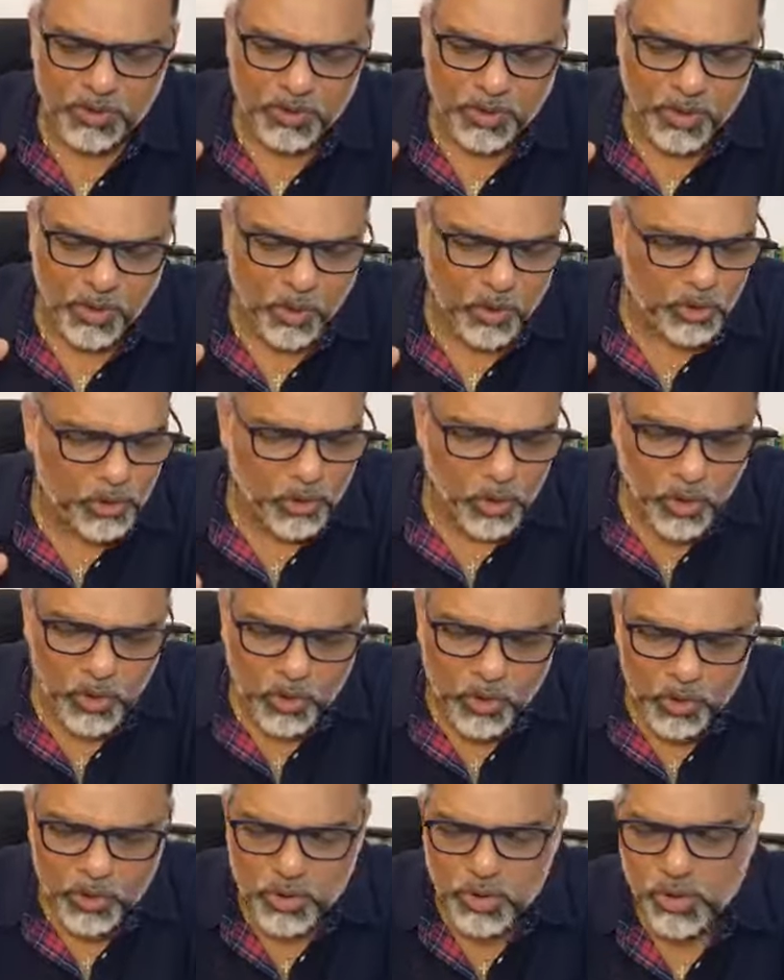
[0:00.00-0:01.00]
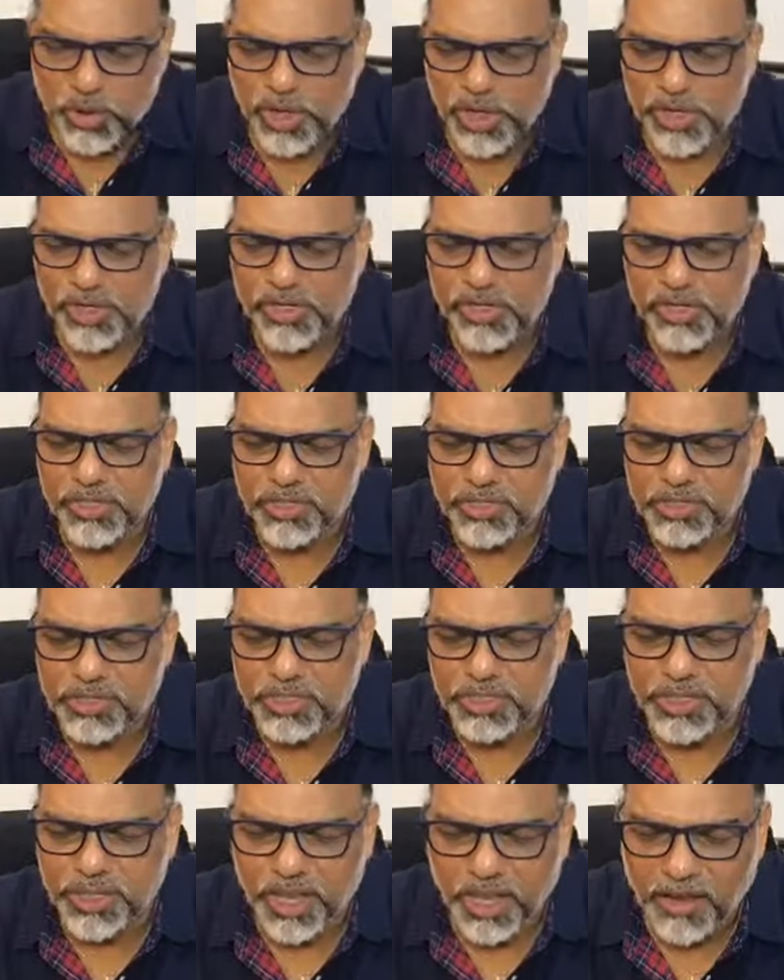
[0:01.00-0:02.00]
your good treasures
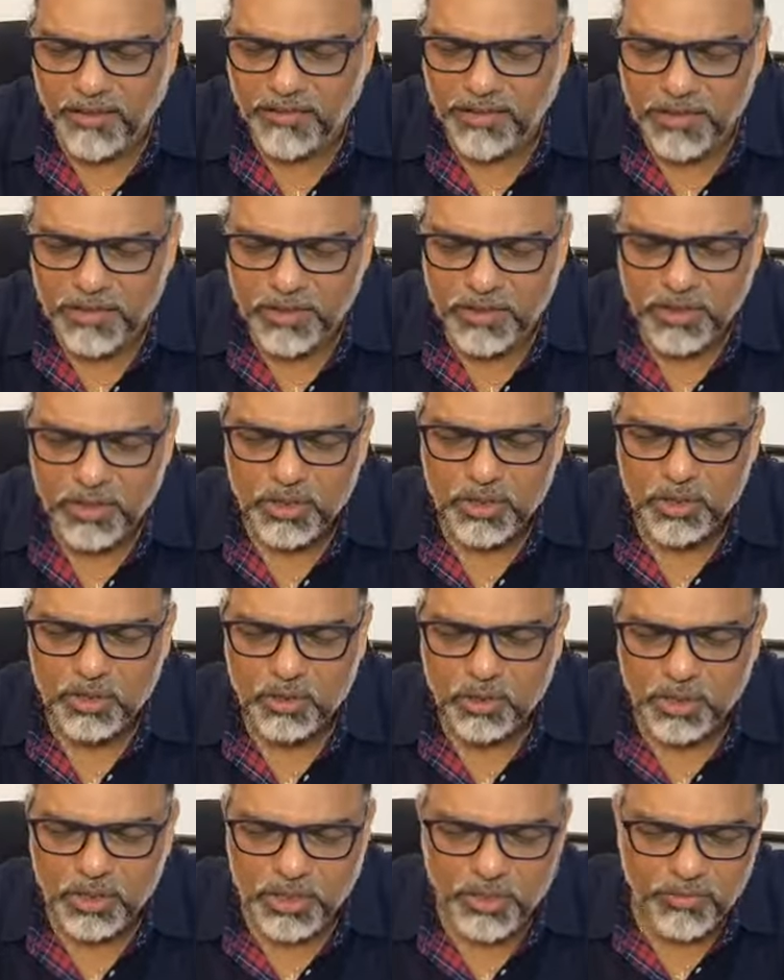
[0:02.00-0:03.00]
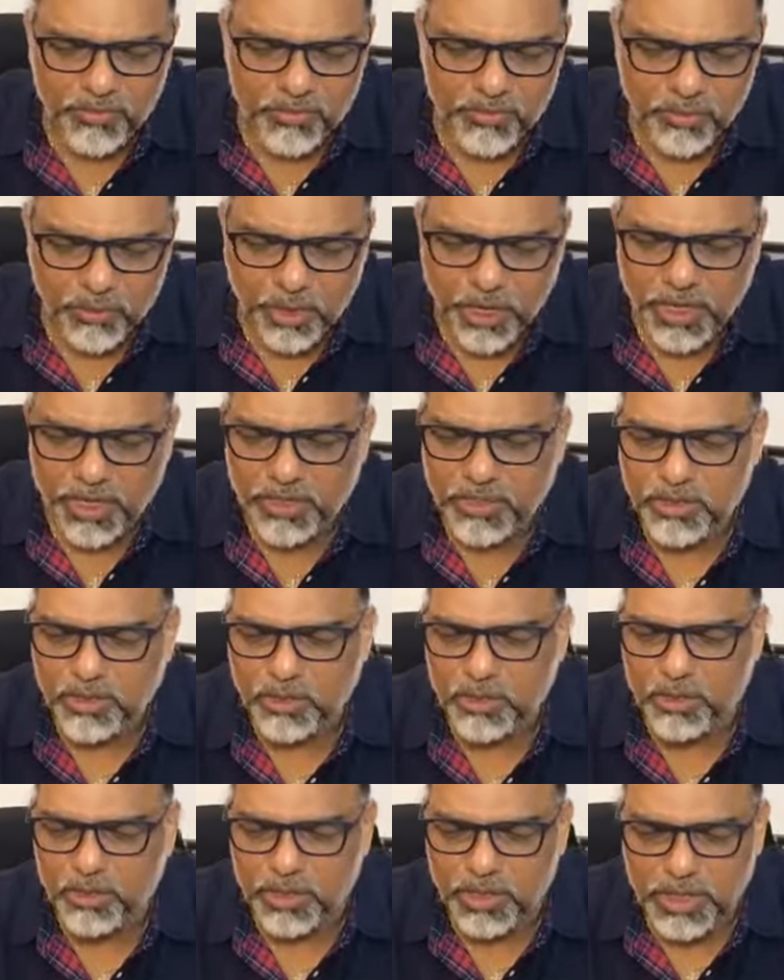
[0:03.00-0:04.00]
in heaven to give rain
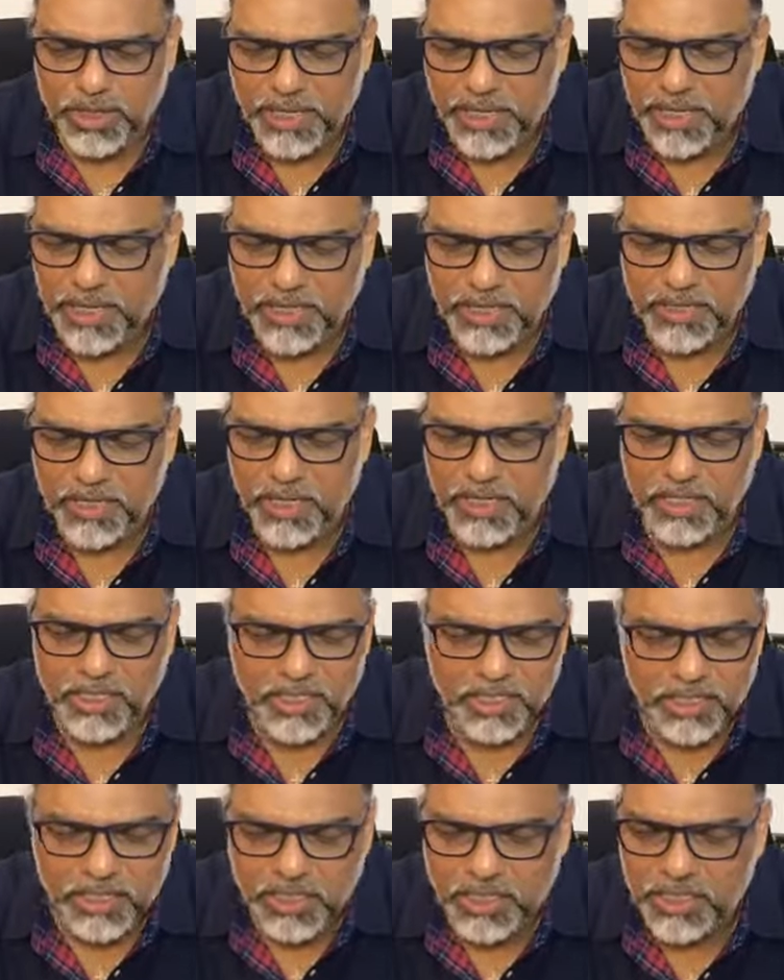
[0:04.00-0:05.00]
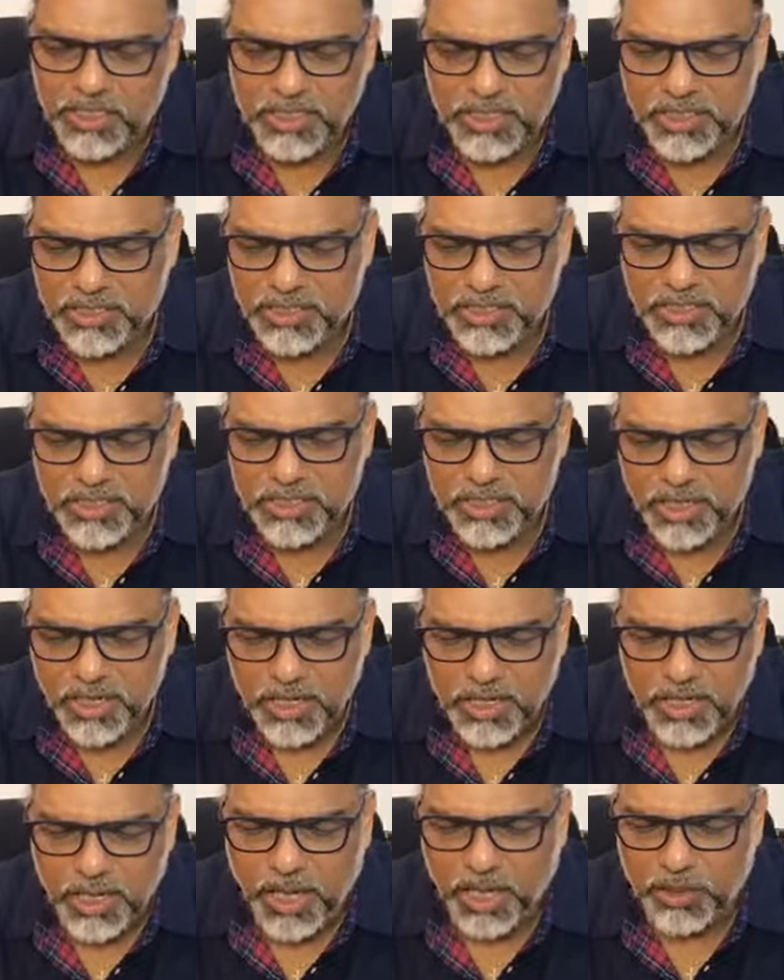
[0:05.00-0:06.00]
to the land and in seasons
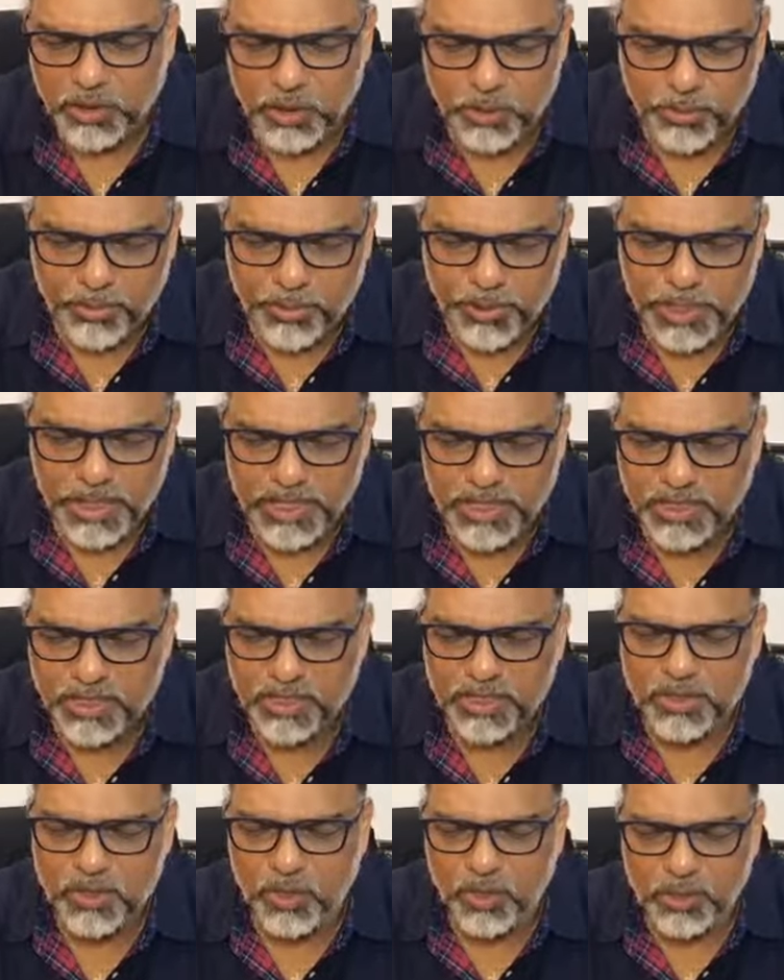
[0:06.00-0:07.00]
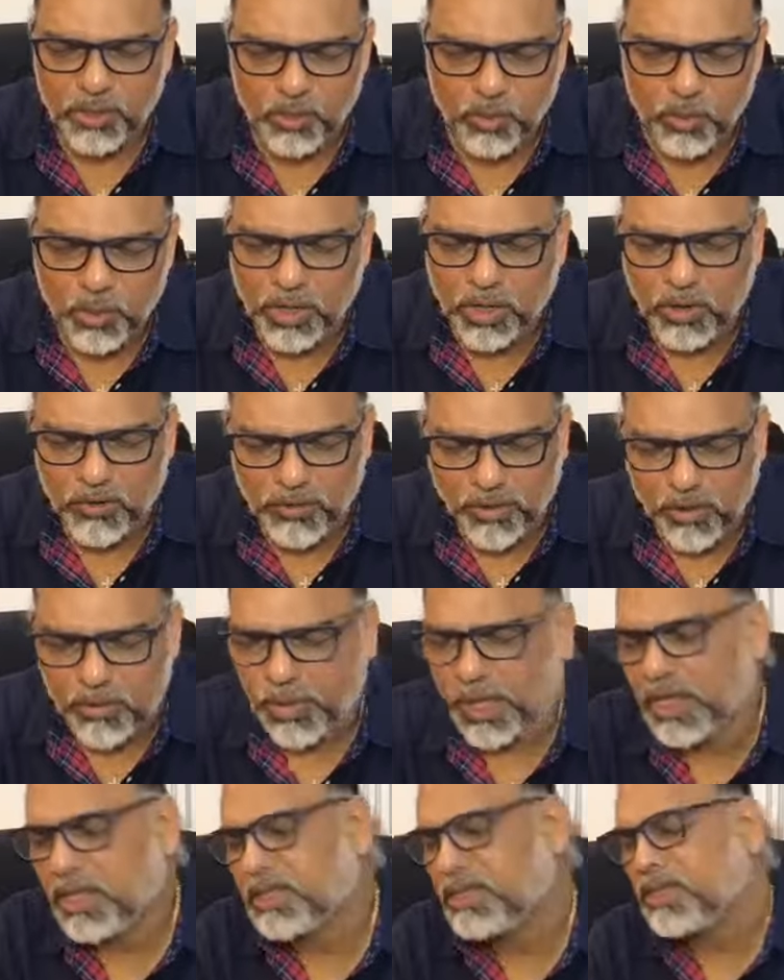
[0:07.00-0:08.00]
and to bless all the work of our
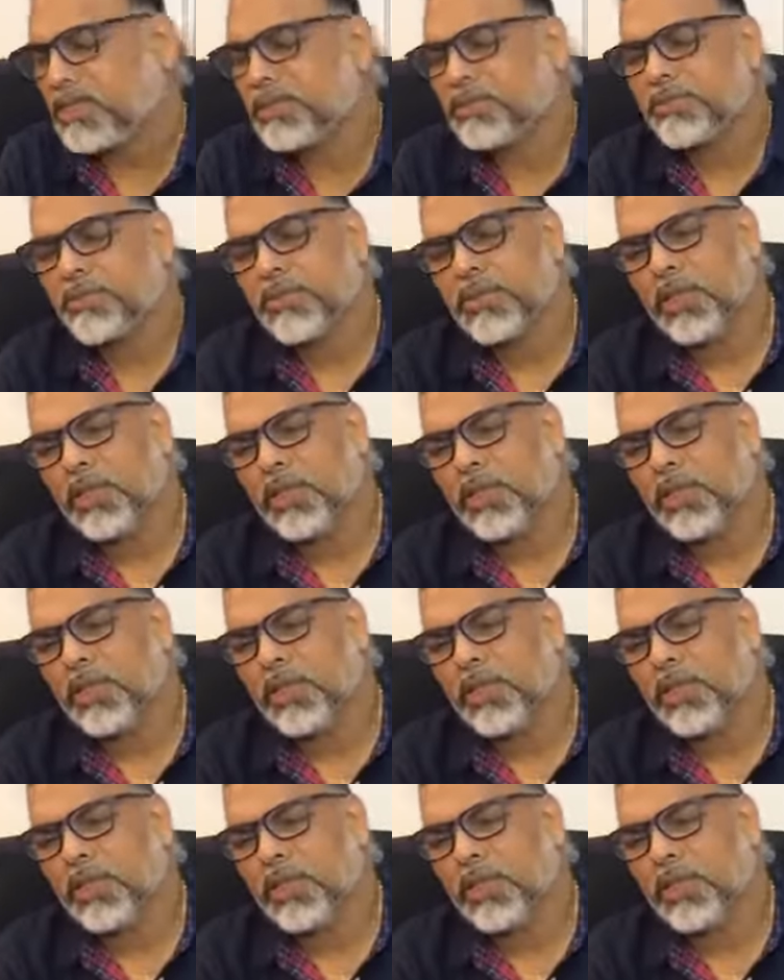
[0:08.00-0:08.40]
hands.